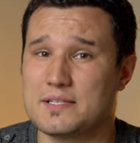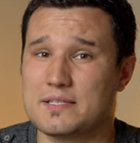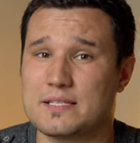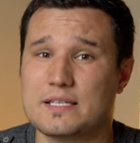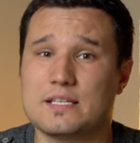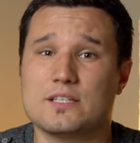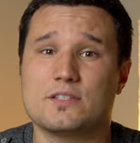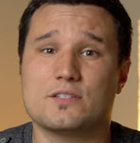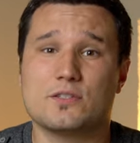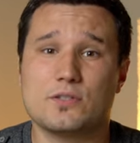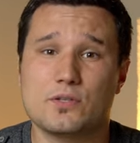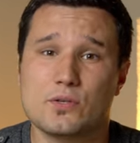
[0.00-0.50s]
to
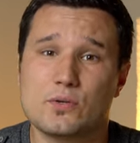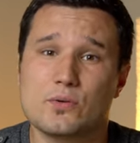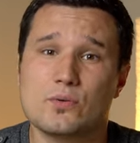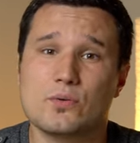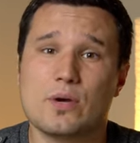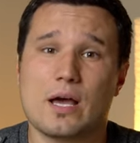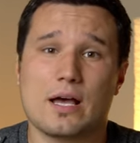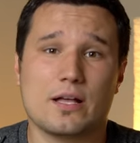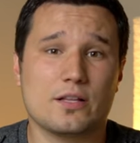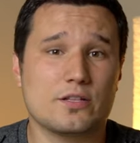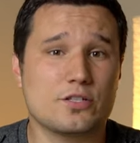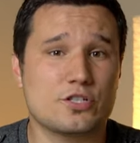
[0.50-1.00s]
see
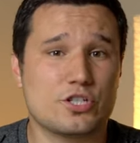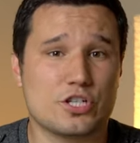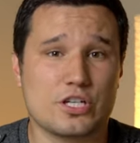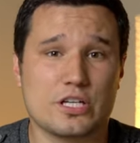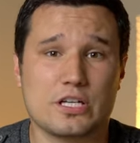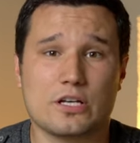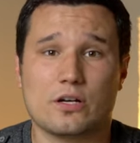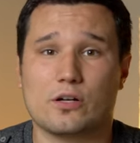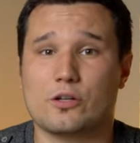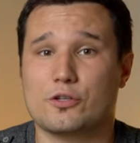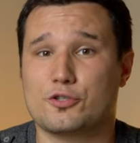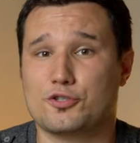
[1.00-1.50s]
two L
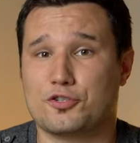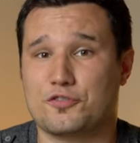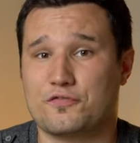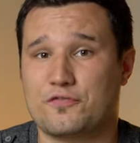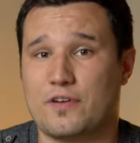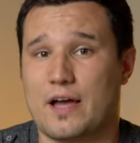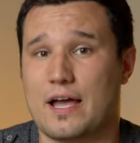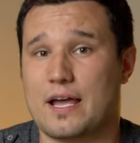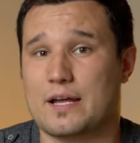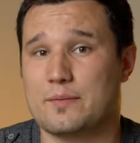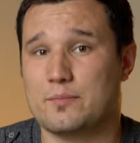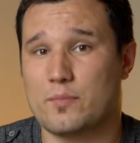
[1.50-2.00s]
G
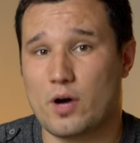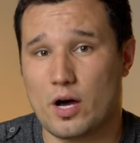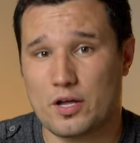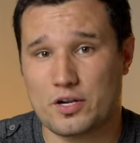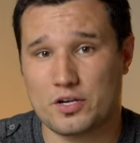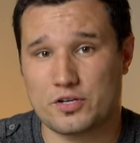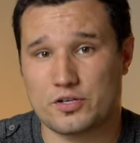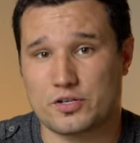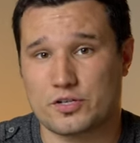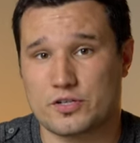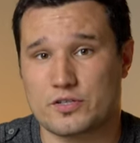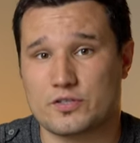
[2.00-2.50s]
UltraFine
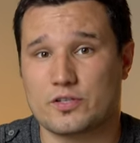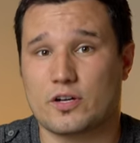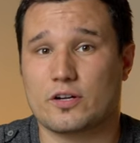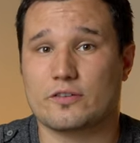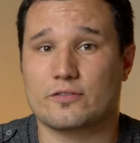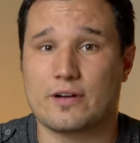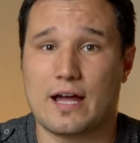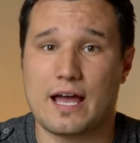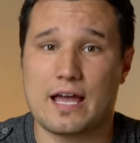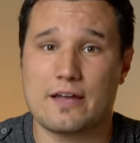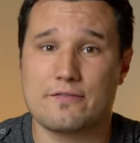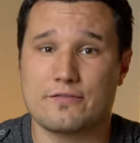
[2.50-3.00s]
monitors
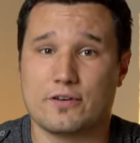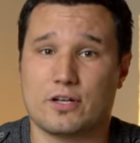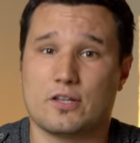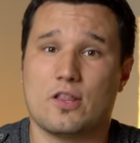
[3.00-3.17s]
arrive